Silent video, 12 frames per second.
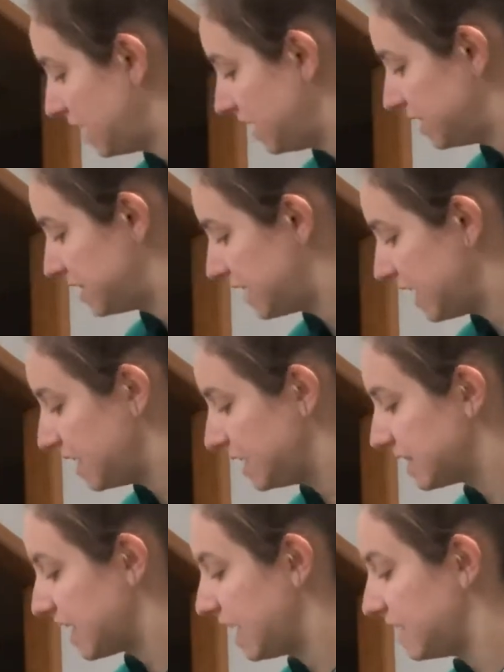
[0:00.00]
In
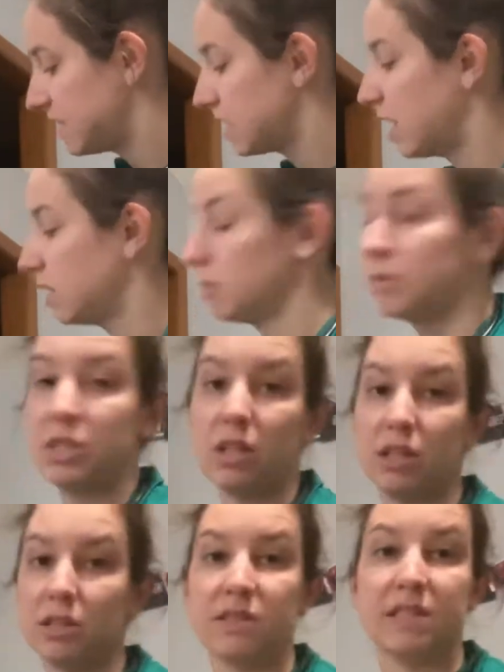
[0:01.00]
Sadie's case, color
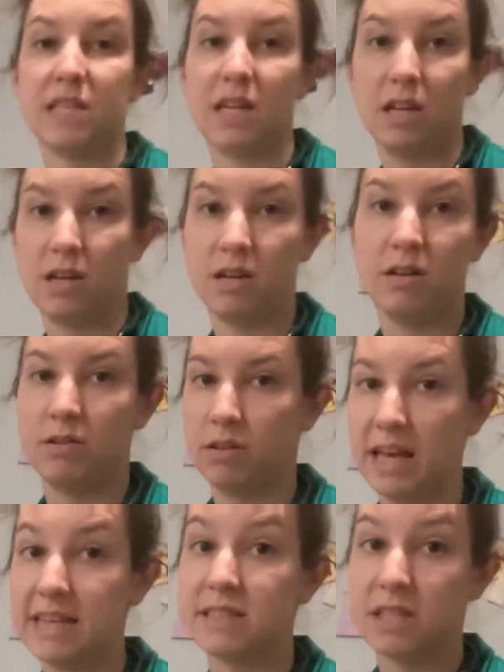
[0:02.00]
returns in
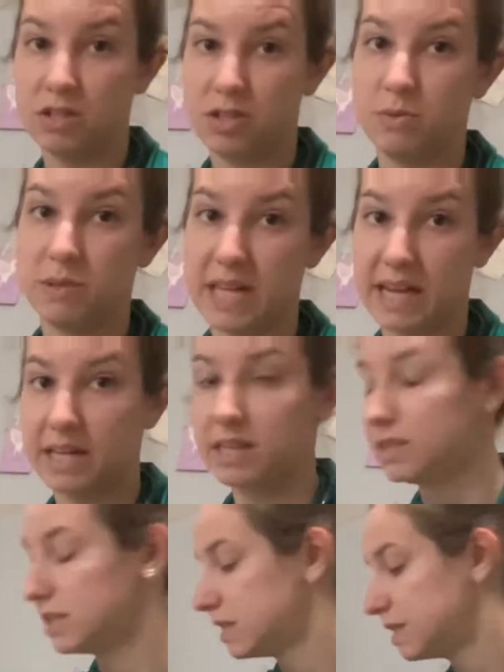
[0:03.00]
less than 2
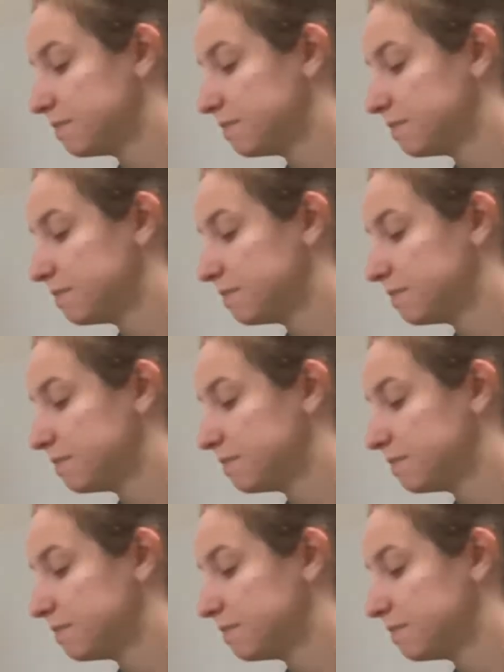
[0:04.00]
seconds.